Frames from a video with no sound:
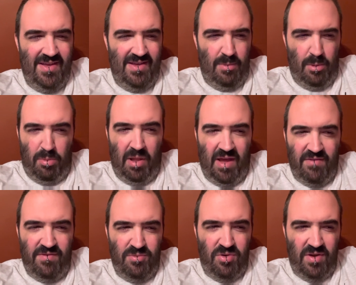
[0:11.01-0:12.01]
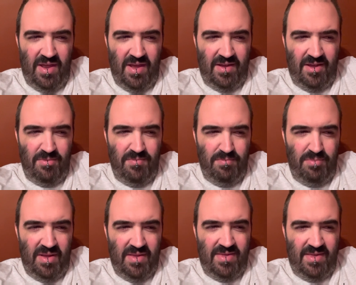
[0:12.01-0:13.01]
I'm a blind film critic,
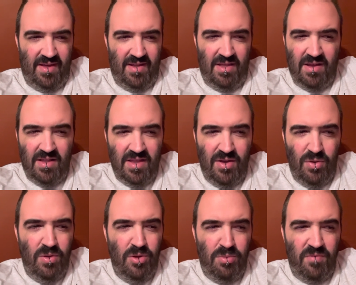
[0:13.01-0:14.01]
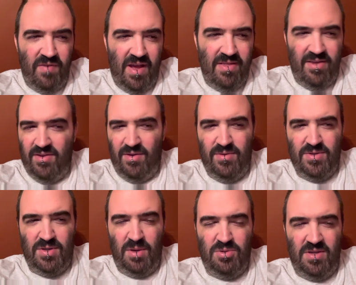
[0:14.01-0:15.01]
but luckily Hulu provides audio
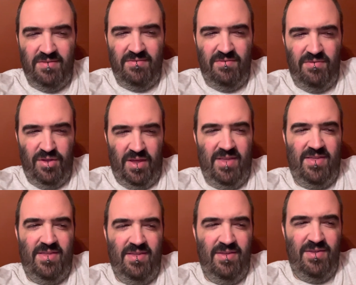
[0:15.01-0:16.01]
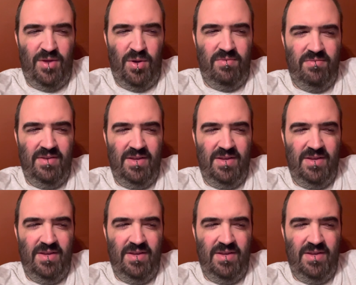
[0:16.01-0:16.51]
description for this, so